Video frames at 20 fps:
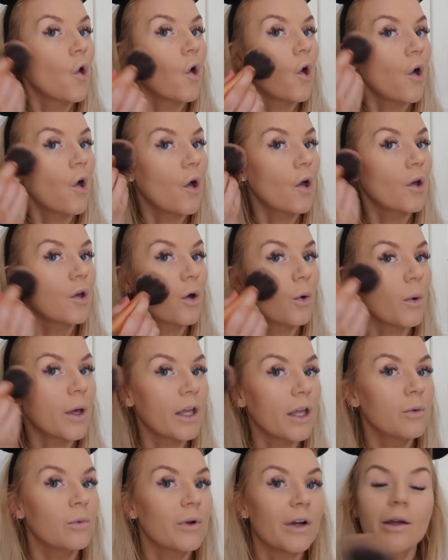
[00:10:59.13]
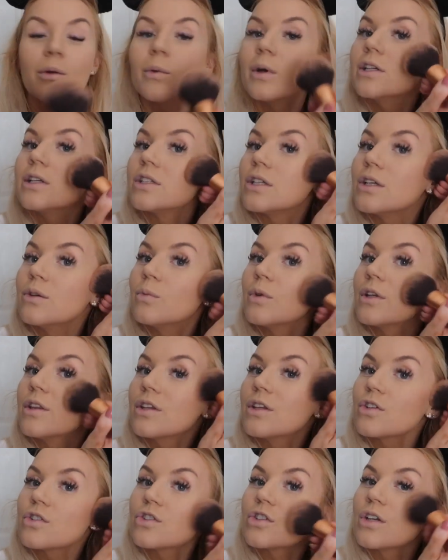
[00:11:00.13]
and go in where I went in
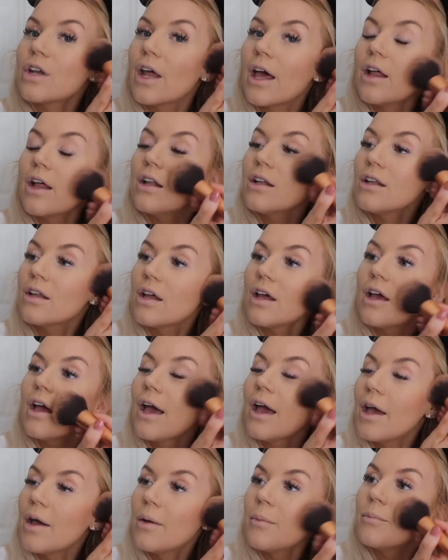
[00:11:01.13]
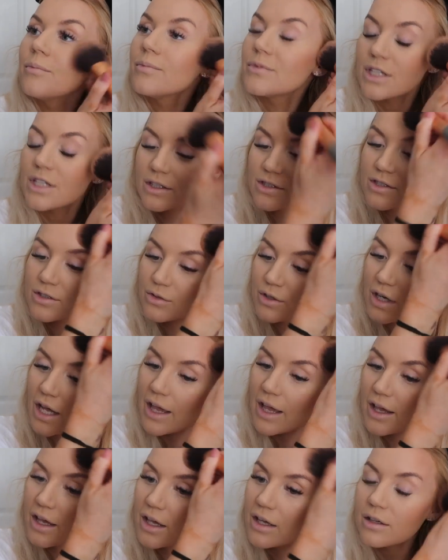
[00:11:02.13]
with the Chanel
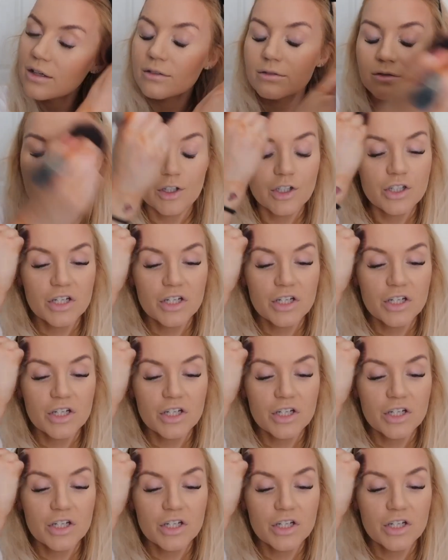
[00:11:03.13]
Decay or